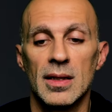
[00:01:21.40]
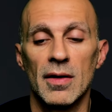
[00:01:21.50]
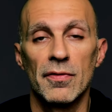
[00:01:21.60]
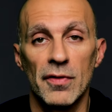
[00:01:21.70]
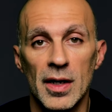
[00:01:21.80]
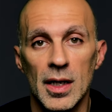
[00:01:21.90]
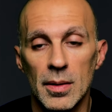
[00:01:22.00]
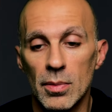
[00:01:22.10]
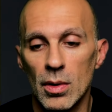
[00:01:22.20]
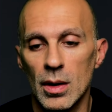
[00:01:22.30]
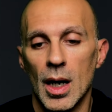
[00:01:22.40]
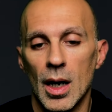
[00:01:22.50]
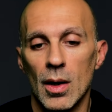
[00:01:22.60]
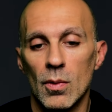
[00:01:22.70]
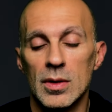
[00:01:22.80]
free
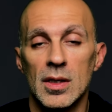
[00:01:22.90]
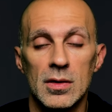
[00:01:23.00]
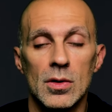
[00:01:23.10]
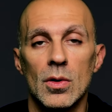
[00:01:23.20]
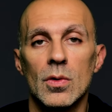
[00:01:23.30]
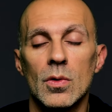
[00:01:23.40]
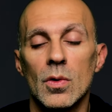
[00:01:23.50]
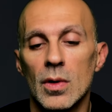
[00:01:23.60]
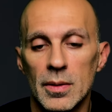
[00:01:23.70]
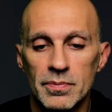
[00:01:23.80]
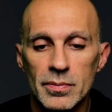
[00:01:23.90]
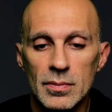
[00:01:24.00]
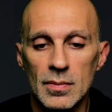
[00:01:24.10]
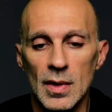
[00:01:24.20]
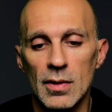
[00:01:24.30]
ebook with this new cool
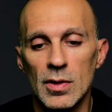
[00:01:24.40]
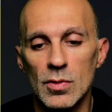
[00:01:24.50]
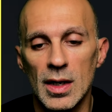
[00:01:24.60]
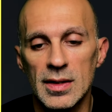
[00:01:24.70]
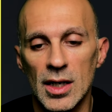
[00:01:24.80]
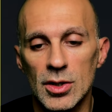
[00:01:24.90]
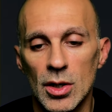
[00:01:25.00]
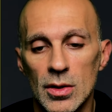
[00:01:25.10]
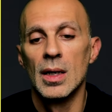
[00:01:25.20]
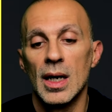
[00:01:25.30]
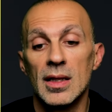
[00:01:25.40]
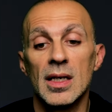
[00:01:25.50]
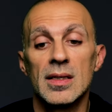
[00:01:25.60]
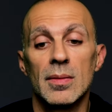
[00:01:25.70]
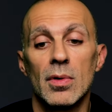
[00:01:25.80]
visualization. In
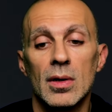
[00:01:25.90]
this ebook,